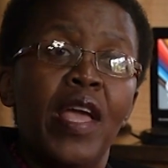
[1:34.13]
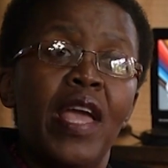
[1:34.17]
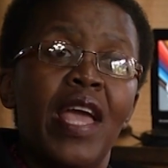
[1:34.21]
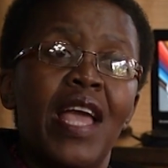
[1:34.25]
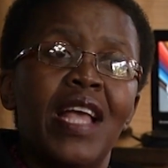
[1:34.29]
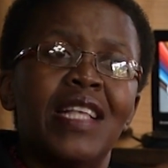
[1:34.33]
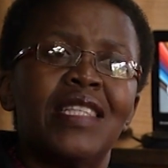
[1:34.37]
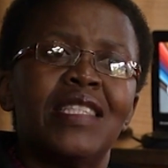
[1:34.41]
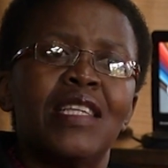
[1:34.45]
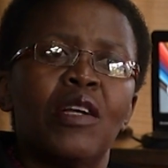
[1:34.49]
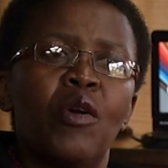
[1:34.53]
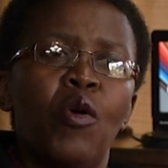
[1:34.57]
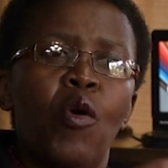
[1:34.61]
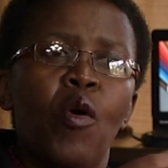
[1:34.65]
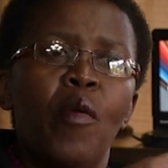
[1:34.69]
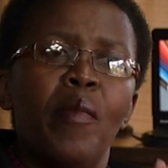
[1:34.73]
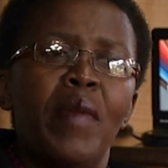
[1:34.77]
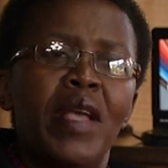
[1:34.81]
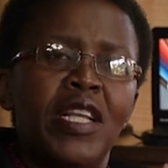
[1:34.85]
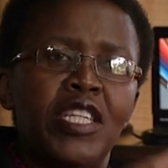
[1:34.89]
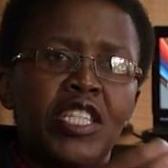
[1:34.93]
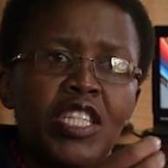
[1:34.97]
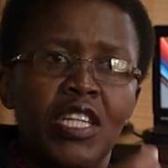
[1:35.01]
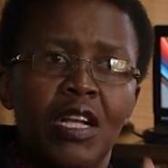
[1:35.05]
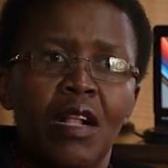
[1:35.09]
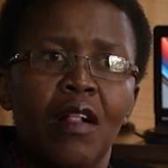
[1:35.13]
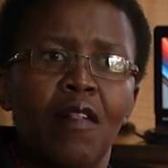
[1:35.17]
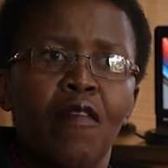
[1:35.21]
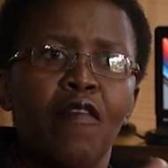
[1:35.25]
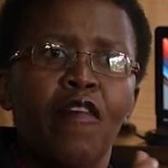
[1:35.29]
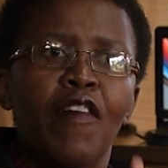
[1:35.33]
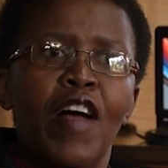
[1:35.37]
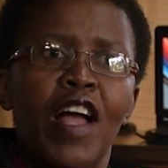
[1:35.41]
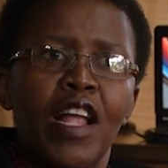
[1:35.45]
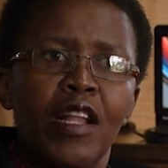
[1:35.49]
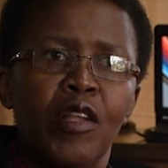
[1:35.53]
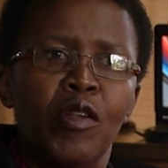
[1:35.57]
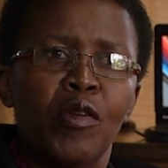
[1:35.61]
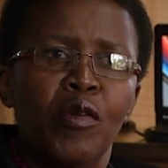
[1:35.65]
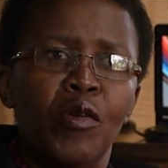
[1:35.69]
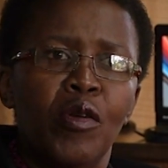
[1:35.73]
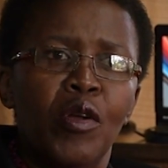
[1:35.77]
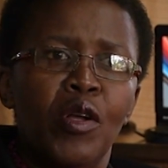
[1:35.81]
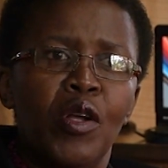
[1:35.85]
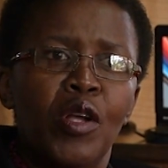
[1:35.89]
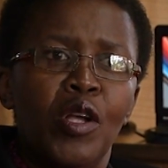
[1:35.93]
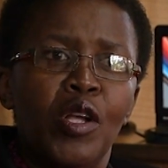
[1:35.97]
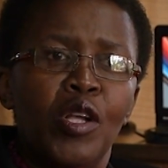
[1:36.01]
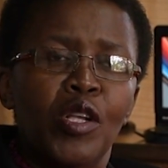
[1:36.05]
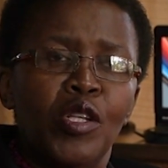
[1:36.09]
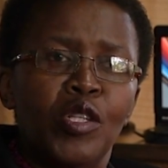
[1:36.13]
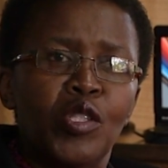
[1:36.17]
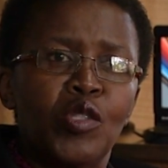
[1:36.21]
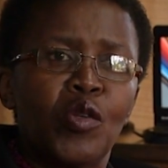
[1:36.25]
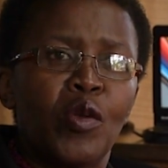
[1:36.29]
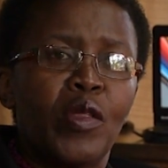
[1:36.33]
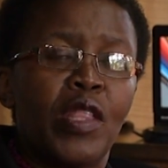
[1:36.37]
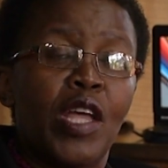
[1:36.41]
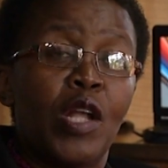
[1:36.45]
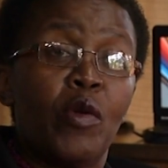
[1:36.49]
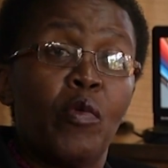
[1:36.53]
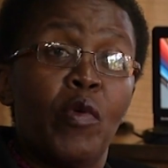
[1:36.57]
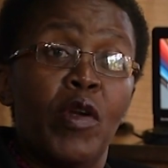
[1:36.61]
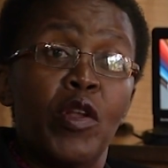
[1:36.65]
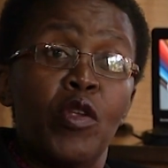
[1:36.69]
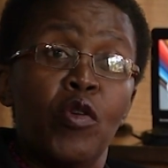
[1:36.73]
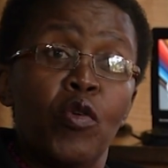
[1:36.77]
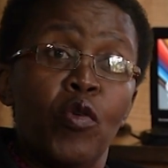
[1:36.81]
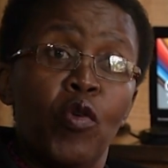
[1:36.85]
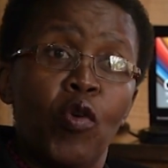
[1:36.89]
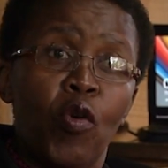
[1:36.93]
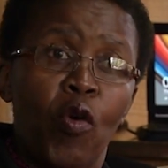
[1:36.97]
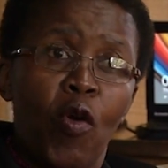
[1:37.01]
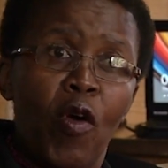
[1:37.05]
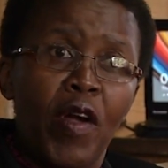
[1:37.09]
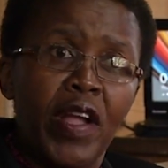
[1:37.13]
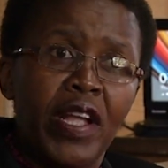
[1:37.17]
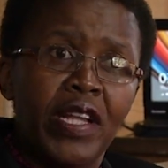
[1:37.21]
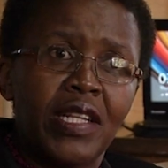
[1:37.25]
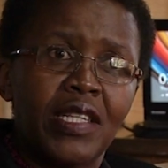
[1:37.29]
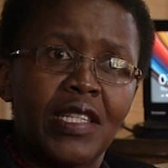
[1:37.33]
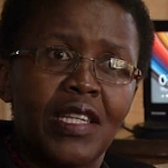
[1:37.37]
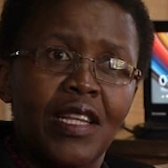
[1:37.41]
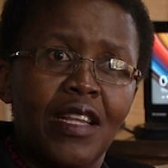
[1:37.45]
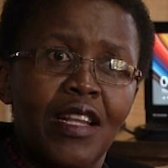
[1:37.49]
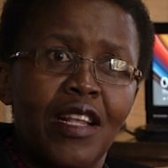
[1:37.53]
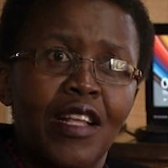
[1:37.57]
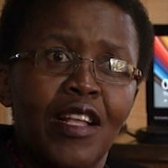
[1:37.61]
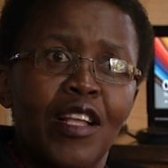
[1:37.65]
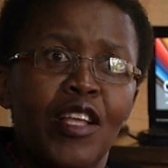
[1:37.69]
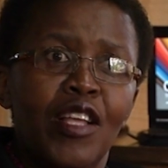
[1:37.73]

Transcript: has a commercial value so that when you grow it,